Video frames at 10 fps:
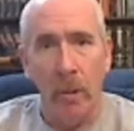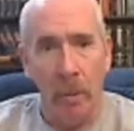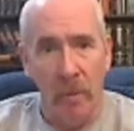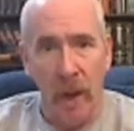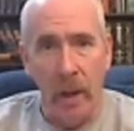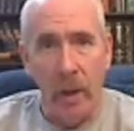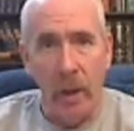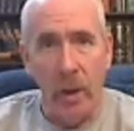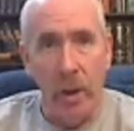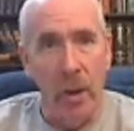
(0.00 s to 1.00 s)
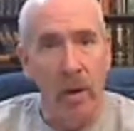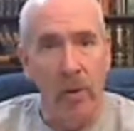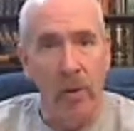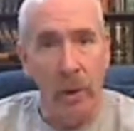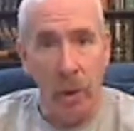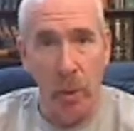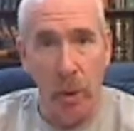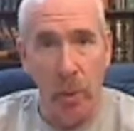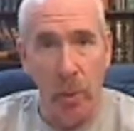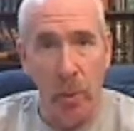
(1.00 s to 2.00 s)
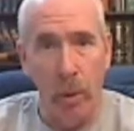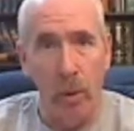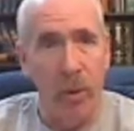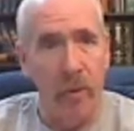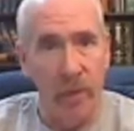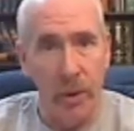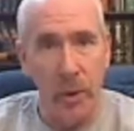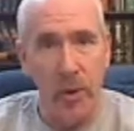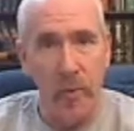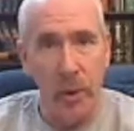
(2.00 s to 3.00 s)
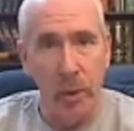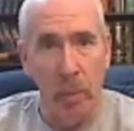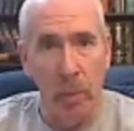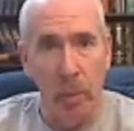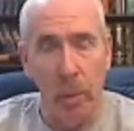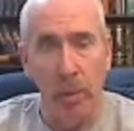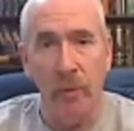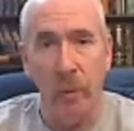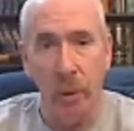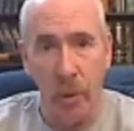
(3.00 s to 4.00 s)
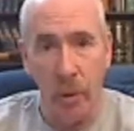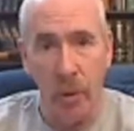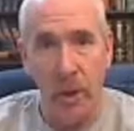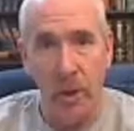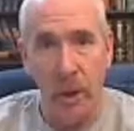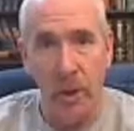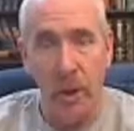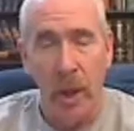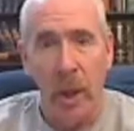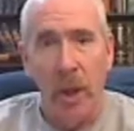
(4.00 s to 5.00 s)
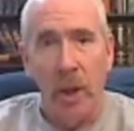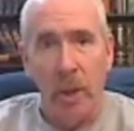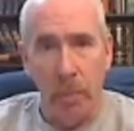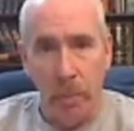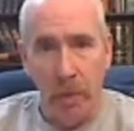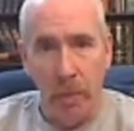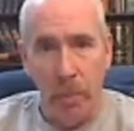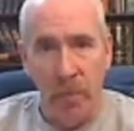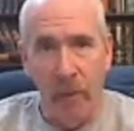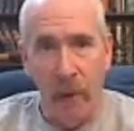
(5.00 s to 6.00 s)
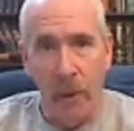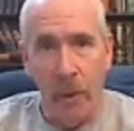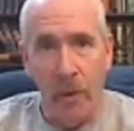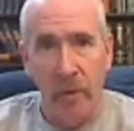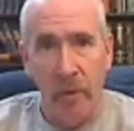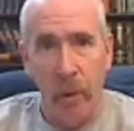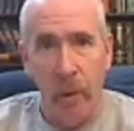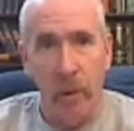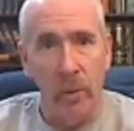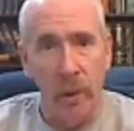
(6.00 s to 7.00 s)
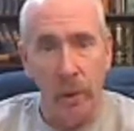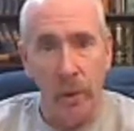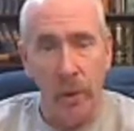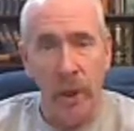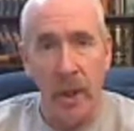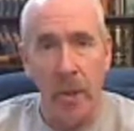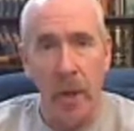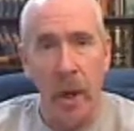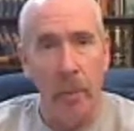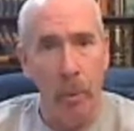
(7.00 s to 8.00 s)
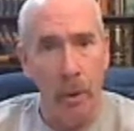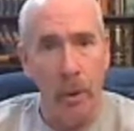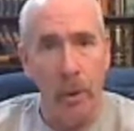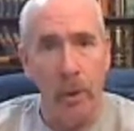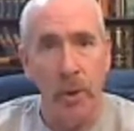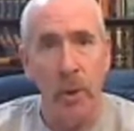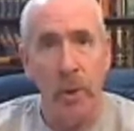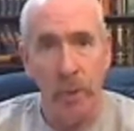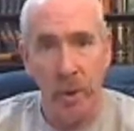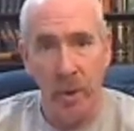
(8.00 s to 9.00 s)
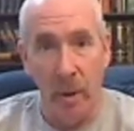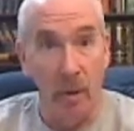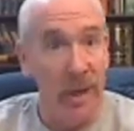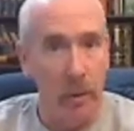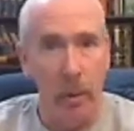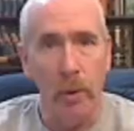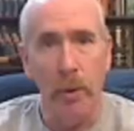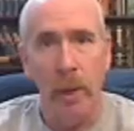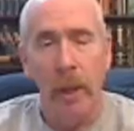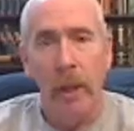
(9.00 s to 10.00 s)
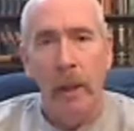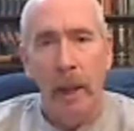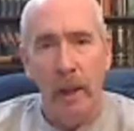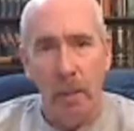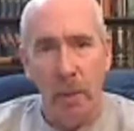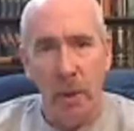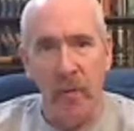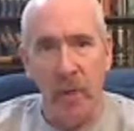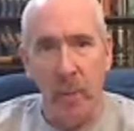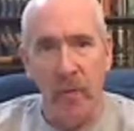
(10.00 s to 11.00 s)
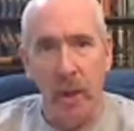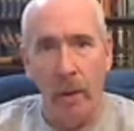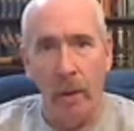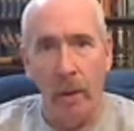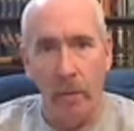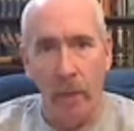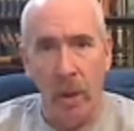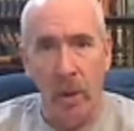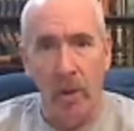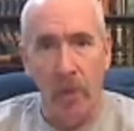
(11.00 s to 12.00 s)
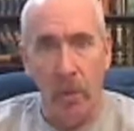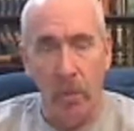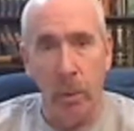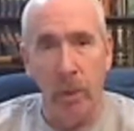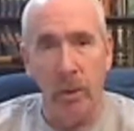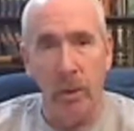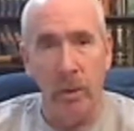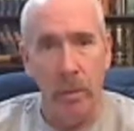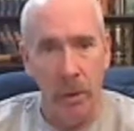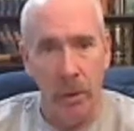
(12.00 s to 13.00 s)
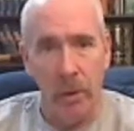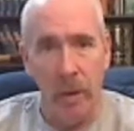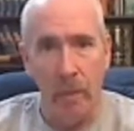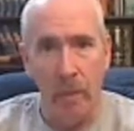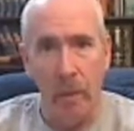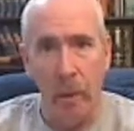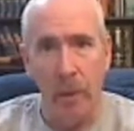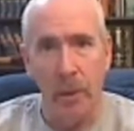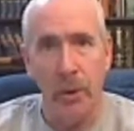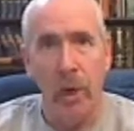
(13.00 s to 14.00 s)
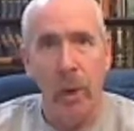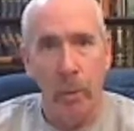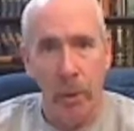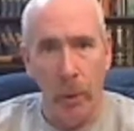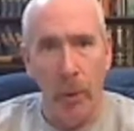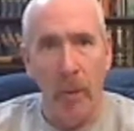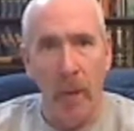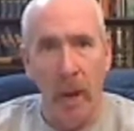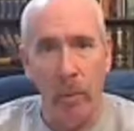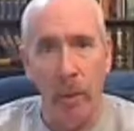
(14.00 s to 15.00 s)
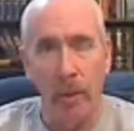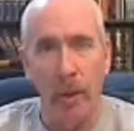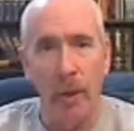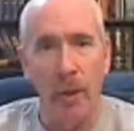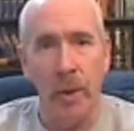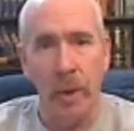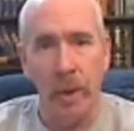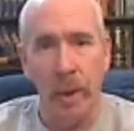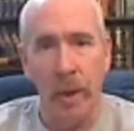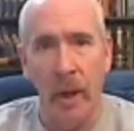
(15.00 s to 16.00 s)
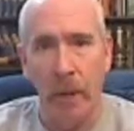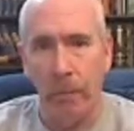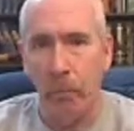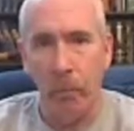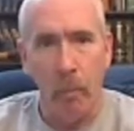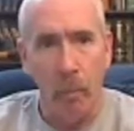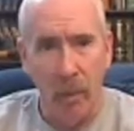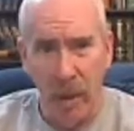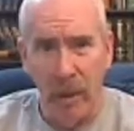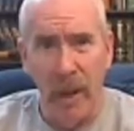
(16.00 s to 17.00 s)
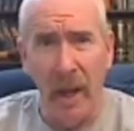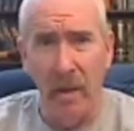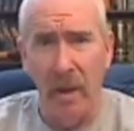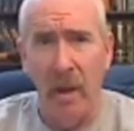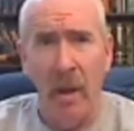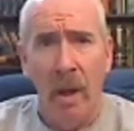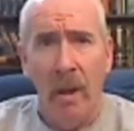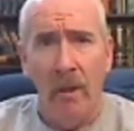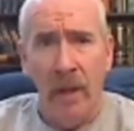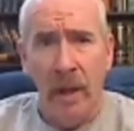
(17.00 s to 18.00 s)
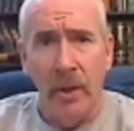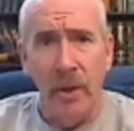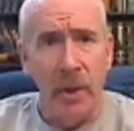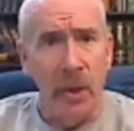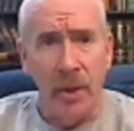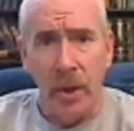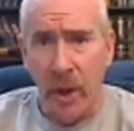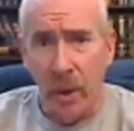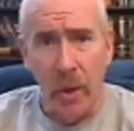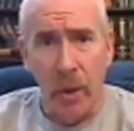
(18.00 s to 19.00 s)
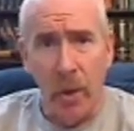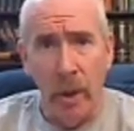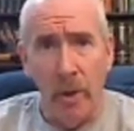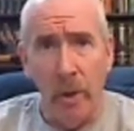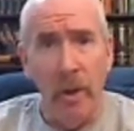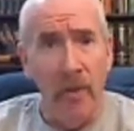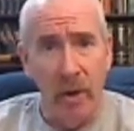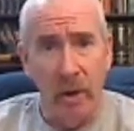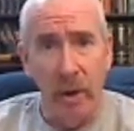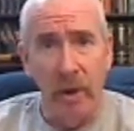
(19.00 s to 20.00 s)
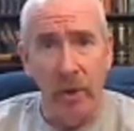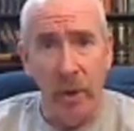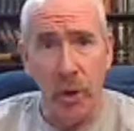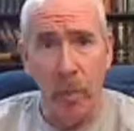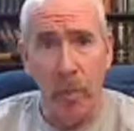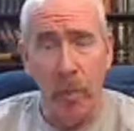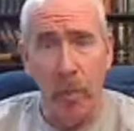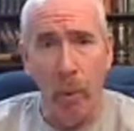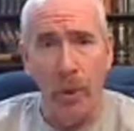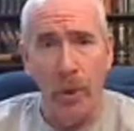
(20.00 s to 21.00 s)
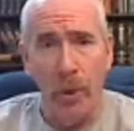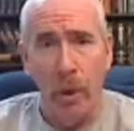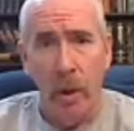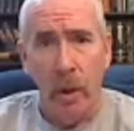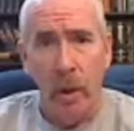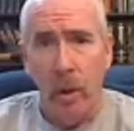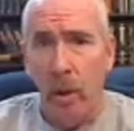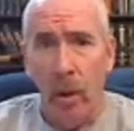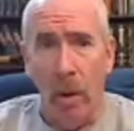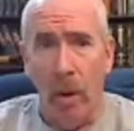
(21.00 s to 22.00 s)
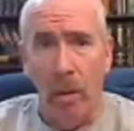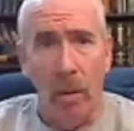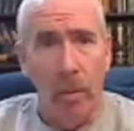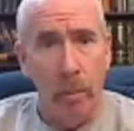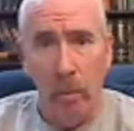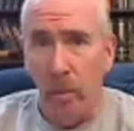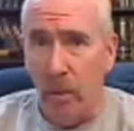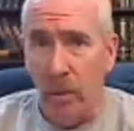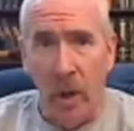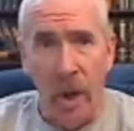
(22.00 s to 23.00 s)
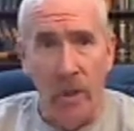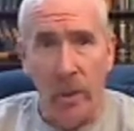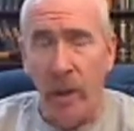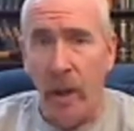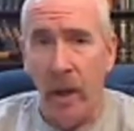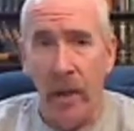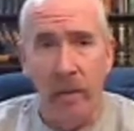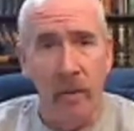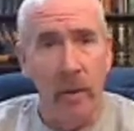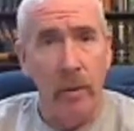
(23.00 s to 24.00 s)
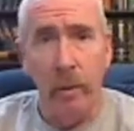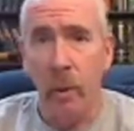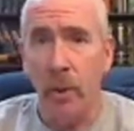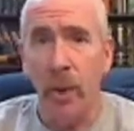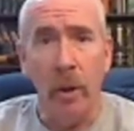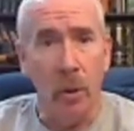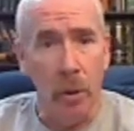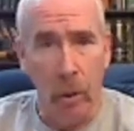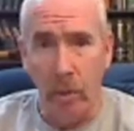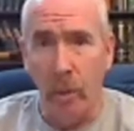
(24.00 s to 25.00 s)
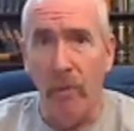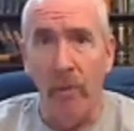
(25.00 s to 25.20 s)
providers of consumer reports, investigative consumer reports for insurance companies, specific providers for landlord-tenant operations, landlords, and specific providers for employment type reports when they're doing background checks and things like that. Again, these second generation investigative consumer reports are liable to have the most incredible